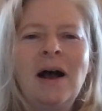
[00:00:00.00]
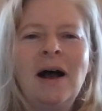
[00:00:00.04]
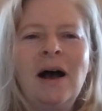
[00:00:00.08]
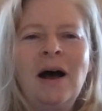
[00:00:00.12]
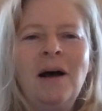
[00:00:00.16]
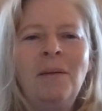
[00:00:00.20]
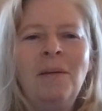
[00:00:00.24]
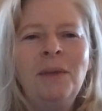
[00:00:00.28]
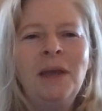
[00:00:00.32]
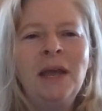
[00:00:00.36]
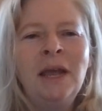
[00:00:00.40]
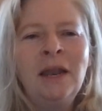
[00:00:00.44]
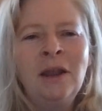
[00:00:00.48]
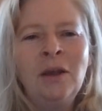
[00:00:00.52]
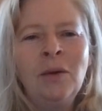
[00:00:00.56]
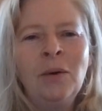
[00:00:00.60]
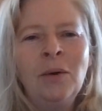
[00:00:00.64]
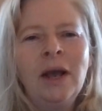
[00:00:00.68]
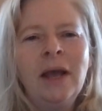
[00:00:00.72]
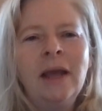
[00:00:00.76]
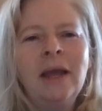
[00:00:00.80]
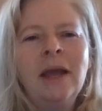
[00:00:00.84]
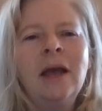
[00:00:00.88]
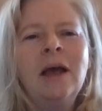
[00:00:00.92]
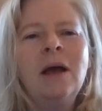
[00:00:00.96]
Um.
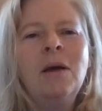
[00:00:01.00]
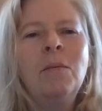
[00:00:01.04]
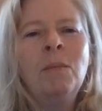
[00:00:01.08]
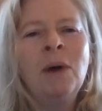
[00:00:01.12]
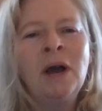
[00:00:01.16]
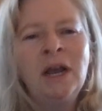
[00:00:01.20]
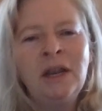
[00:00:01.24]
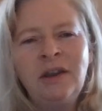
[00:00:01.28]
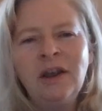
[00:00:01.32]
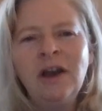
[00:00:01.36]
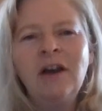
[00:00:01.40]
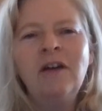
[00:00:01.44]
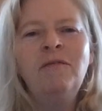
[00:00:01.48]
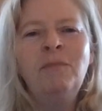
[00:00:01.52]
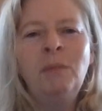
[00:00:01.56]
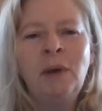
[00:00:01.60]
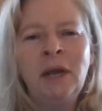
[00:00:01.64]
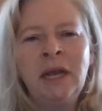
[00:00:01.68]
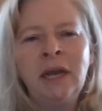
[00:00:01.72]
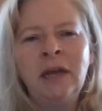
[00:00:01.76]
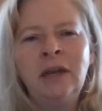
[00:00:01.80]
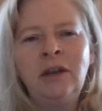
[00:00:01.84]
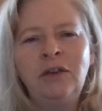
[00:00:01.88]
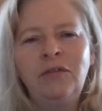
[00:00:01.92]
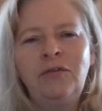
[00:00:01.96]
Anyway, my dove,
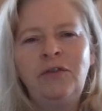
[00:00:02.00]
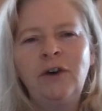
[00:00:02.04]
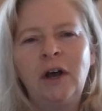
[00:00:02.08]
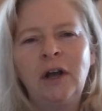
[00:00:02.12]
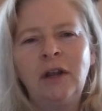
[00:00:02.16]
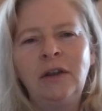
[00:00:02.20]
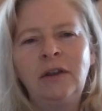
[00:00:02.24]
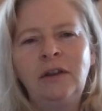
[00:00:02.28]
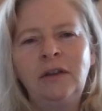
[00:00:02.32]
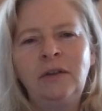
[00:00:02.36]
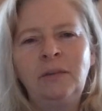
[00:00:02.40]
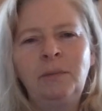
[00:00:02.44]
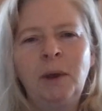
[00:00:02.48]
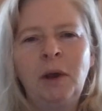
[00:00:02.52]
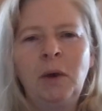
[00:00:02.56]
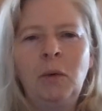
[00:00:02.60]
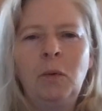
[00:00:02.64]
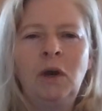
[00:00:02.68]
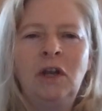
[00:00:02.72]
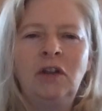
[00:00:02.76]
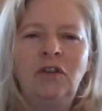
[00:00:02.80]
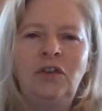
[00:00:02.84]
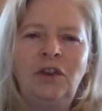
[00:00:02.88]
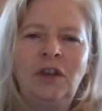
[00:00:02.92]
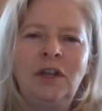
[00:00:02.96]
my undefiled, is
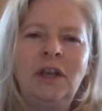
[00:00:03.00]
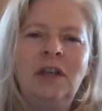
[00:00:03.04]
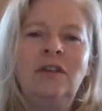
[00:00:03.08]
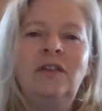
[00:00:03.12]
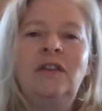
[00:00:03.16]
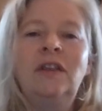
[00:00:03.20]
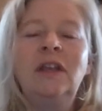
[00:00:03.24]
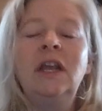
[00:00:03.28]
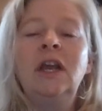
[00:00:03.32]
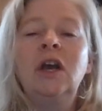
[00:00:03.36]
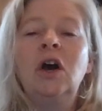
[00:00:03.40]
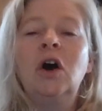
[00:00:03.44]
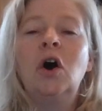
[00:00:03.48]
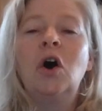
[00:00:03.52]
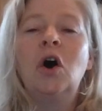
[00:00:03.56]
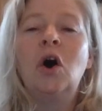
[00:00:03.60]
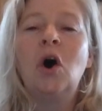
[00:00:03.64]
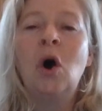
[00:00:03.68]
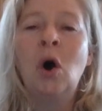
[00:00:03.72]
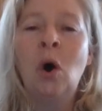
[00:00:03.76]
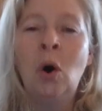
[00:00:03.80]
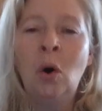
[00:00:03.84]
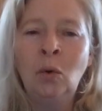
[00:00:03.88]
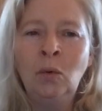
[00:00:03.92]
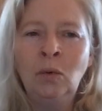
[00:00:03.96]
but one. She is the
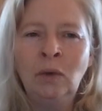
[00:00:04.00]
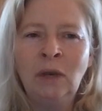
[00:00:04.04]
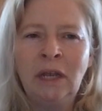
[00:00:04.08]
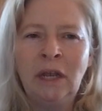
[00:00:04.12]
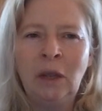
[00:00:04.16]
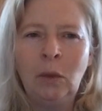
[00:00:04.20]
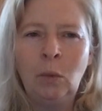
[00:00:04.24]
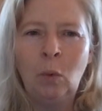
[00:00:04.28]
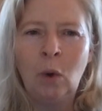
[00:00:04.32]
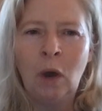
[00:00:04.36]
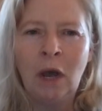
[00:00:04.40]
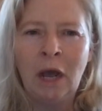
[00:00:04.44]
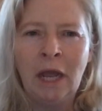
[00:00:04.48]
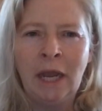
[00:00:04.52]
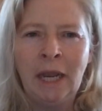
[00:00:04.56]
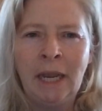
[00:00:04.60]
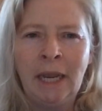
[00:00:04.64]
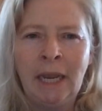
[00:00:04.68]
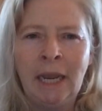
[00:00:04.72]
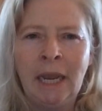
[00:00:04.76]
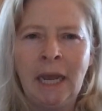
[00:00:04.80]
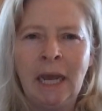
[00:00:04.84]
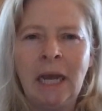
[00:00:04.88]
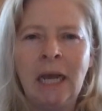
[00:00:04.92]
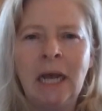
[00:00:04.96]
only
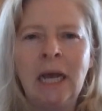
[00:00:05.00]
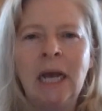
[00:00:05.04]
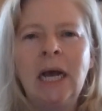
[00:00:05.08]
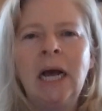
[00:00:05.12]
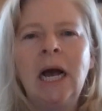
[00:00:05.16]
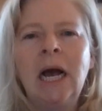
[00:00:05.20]
one